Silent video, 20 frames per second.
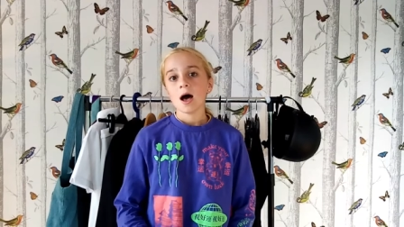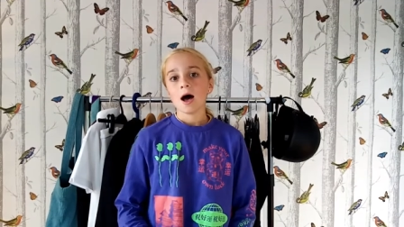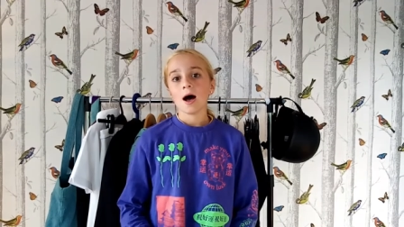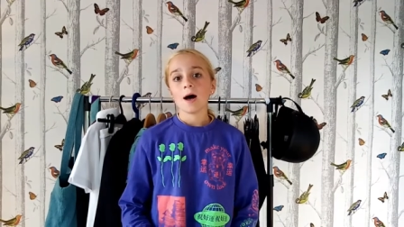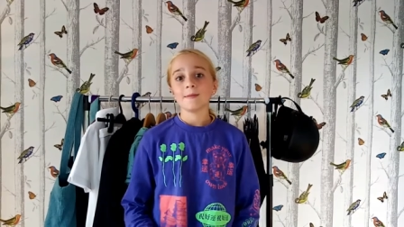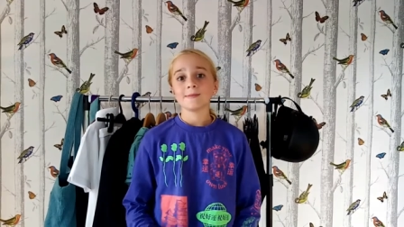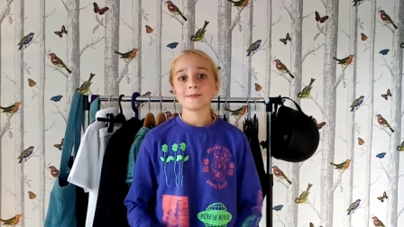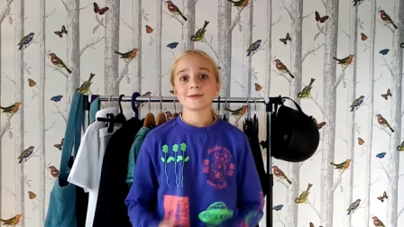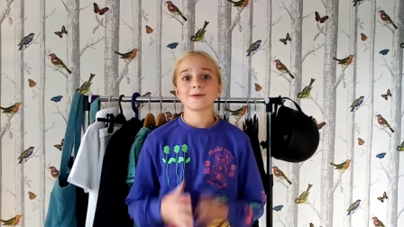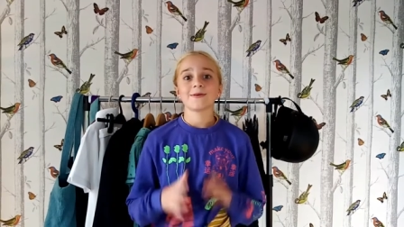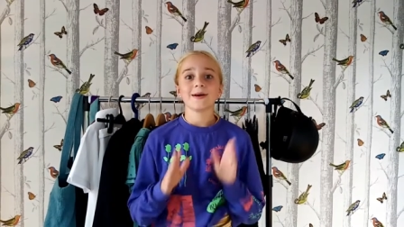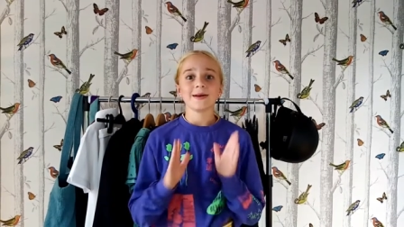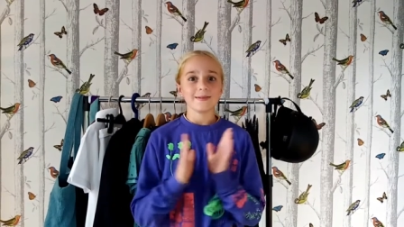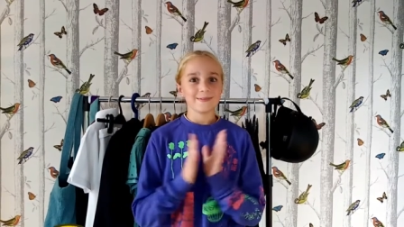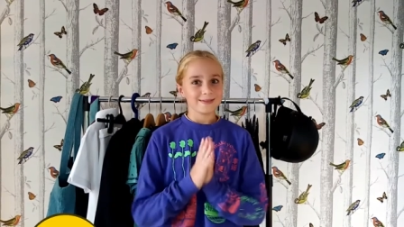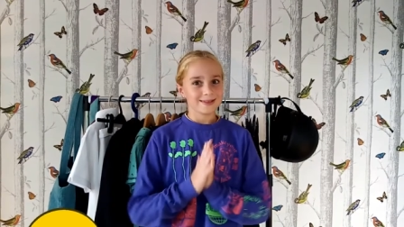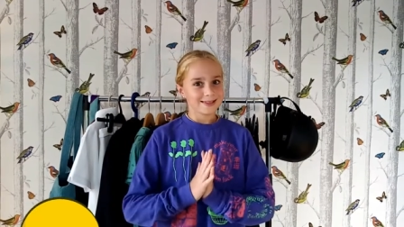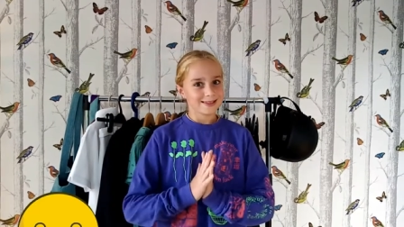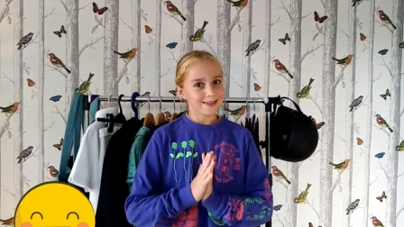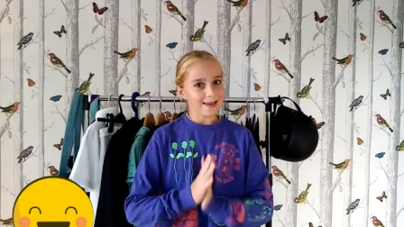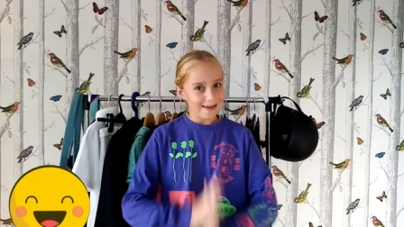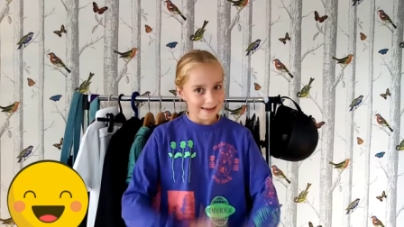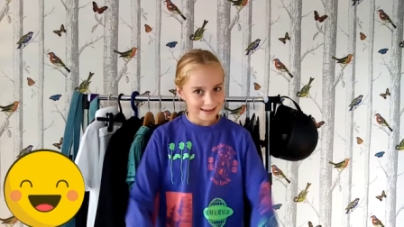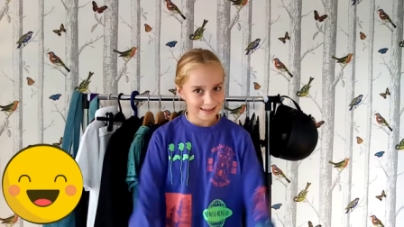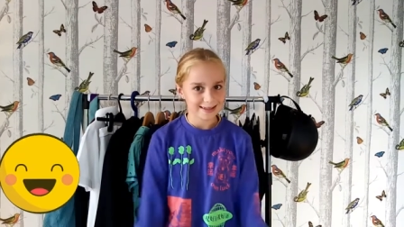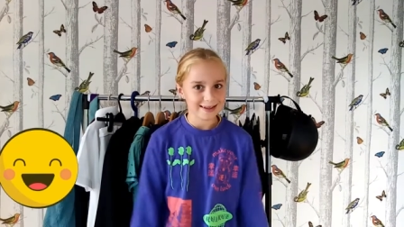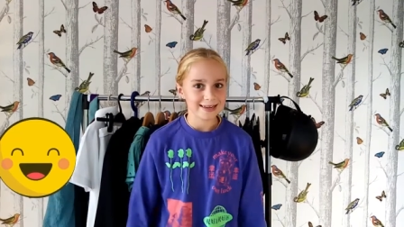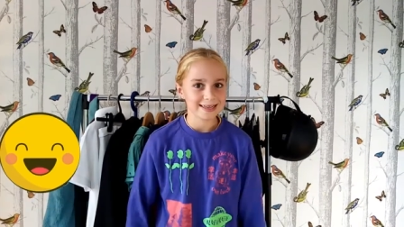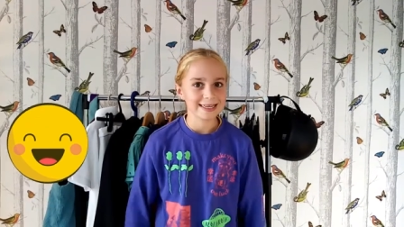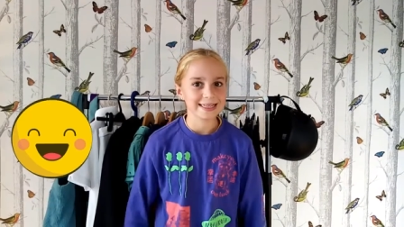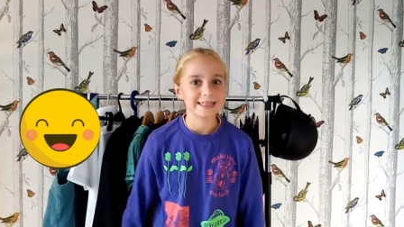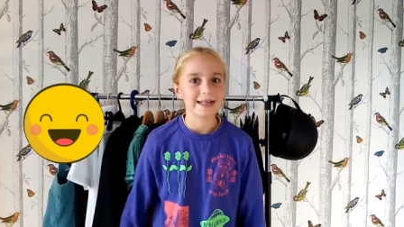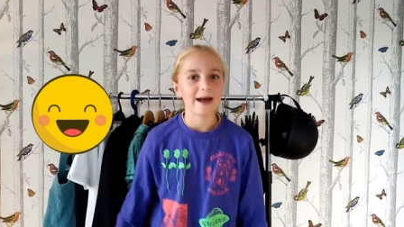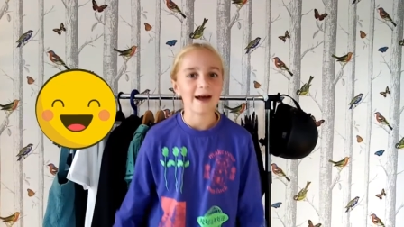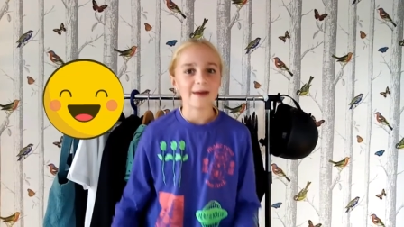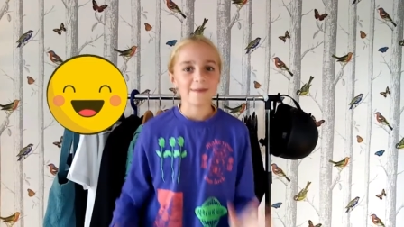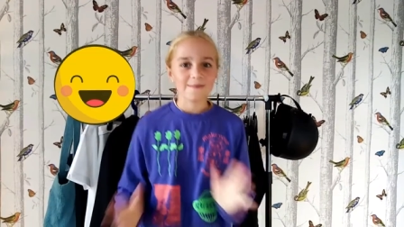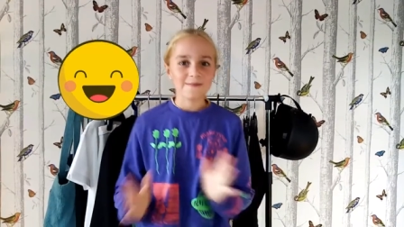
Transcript: Um, so I'm so excited that I'm